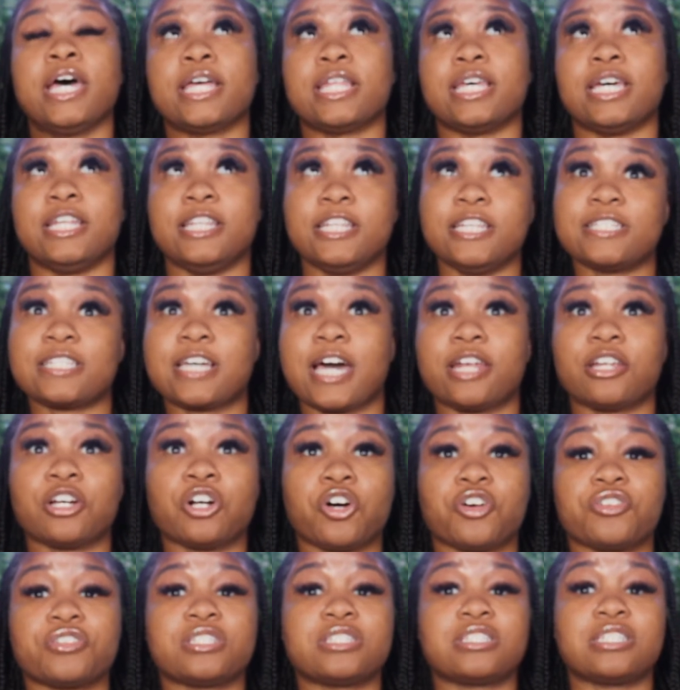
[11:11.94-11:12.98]
And this kind of
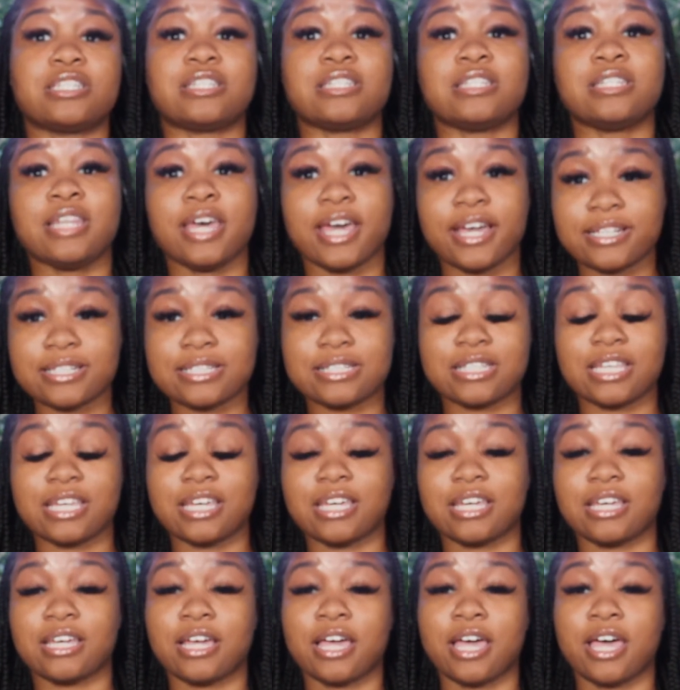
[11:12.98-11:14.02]
goes into the next
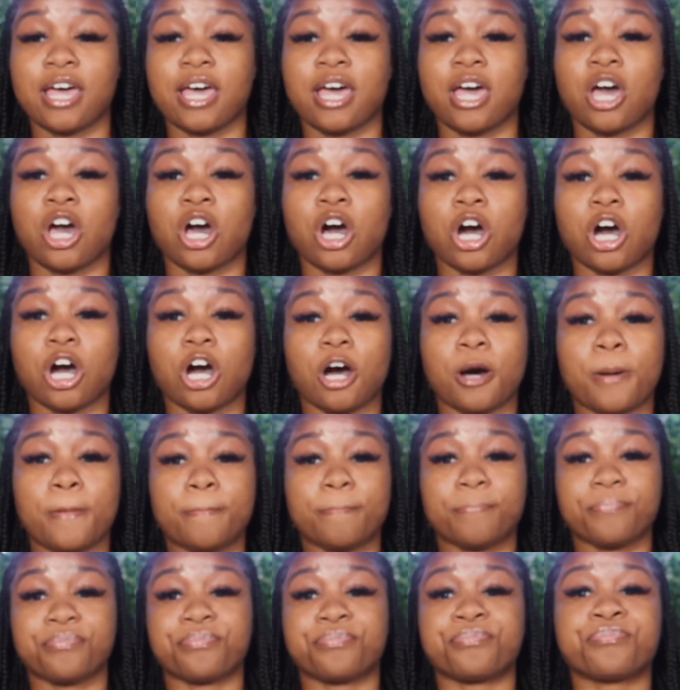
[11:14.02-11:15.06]
thing.
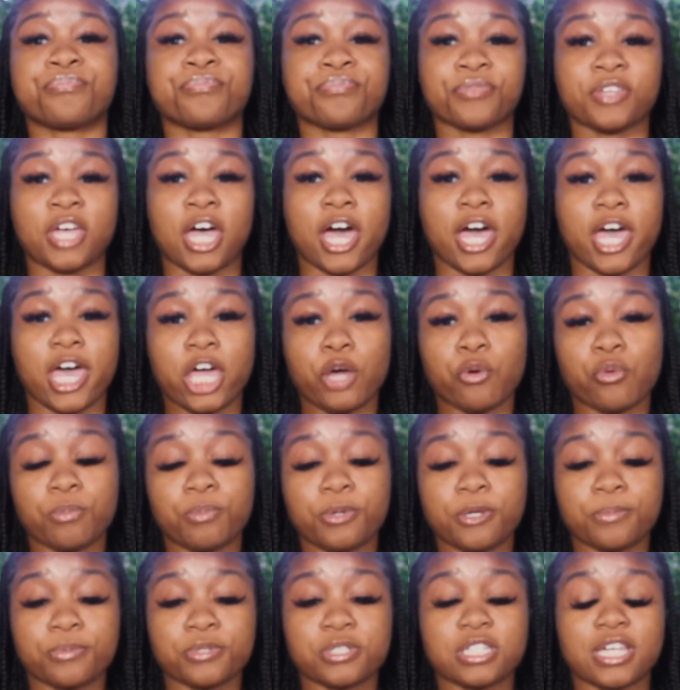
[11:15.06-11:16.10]
I hate when
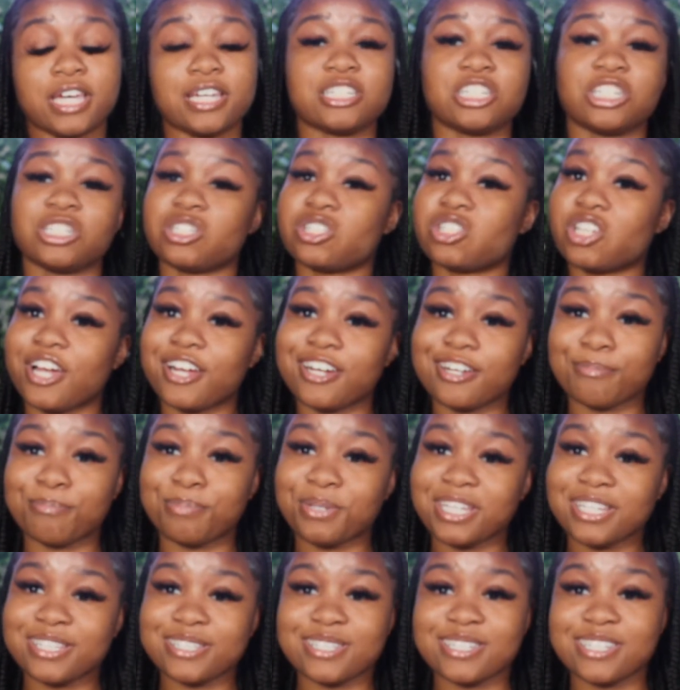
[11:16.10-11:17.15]
people say, just start a
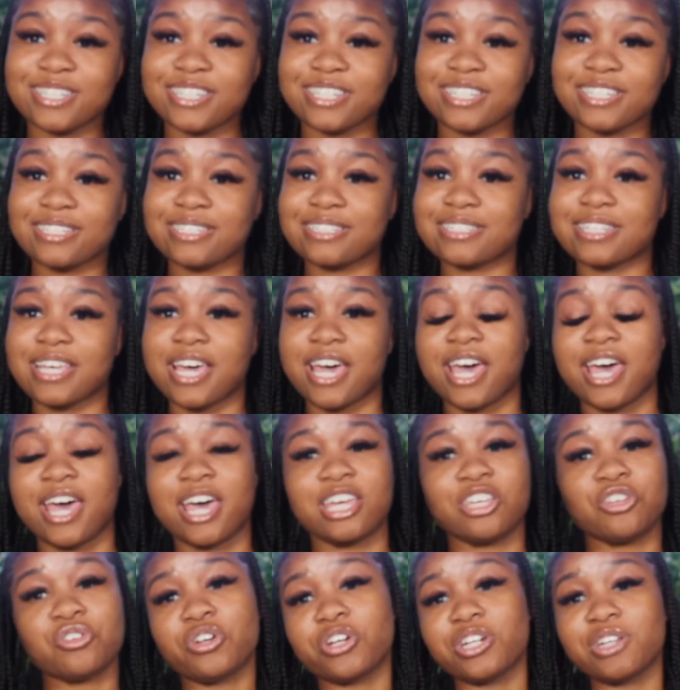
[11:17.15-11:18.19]
business.
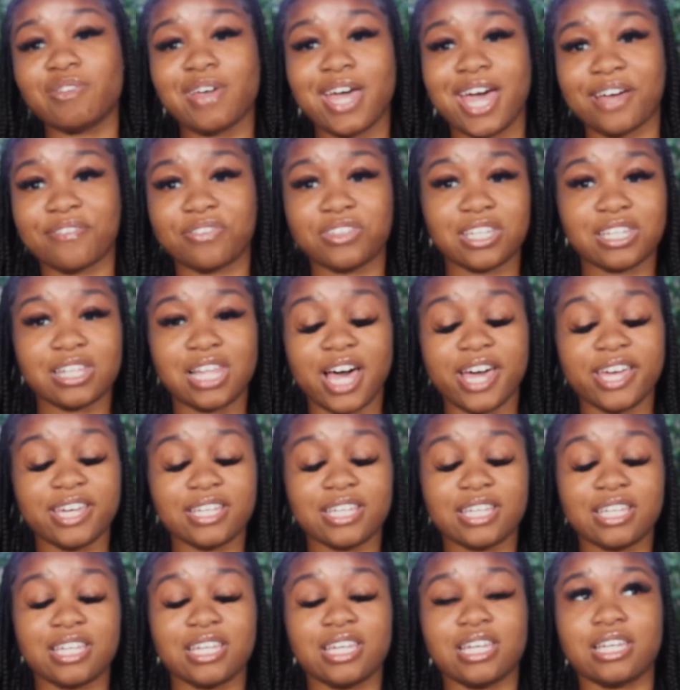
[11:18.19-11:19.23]
You don't even have to
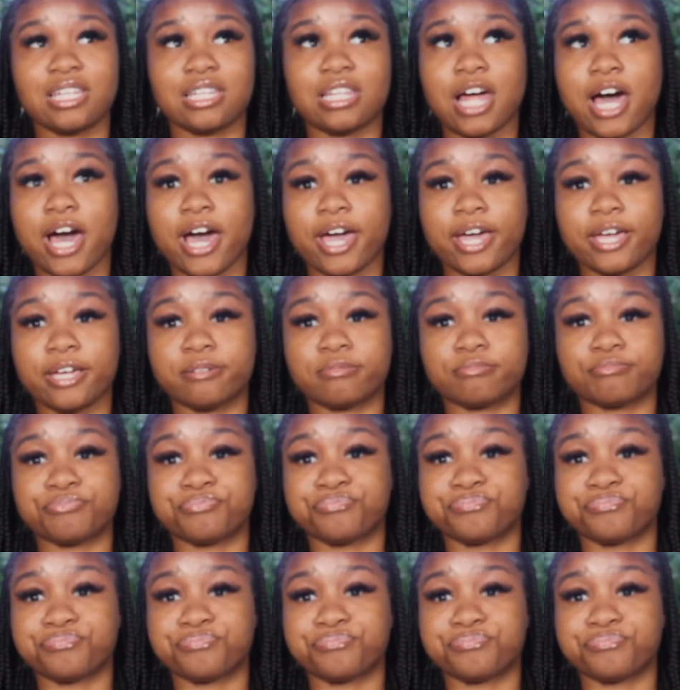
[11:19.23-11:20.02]
like it. Like,